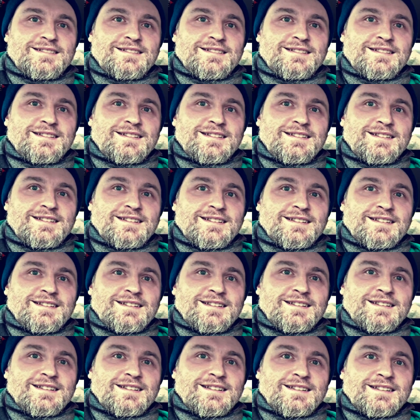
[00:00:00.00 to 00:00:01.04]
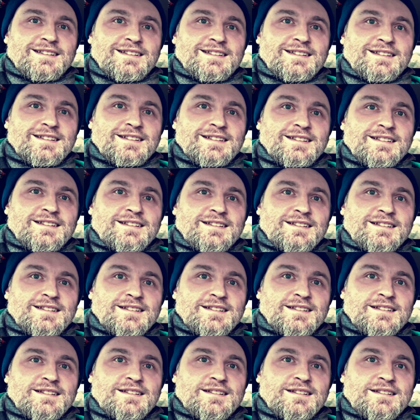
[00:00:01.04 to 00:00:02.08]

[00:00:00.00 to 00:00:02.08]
This person isn't speaking.